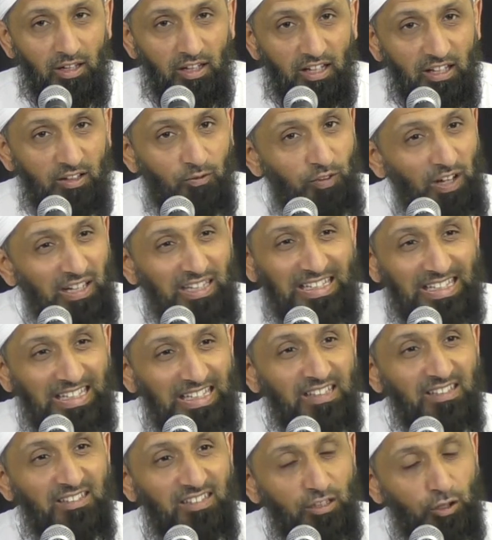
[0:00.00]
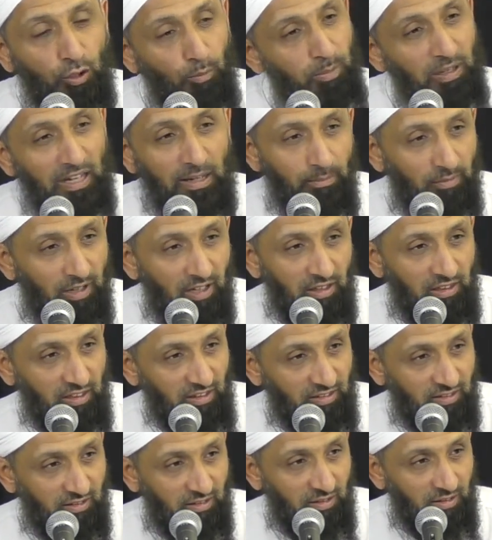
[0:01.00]
It's very easy to blame
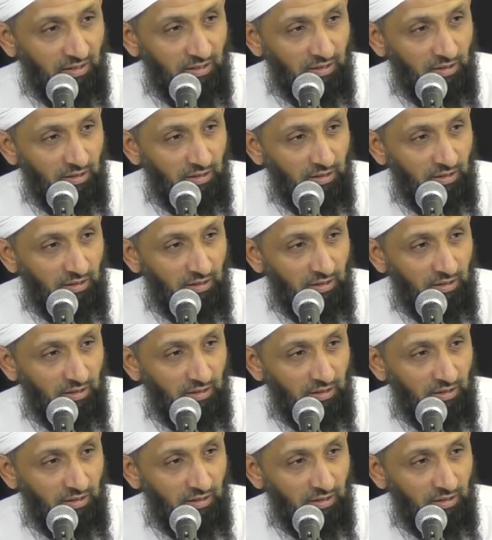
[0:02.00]
others.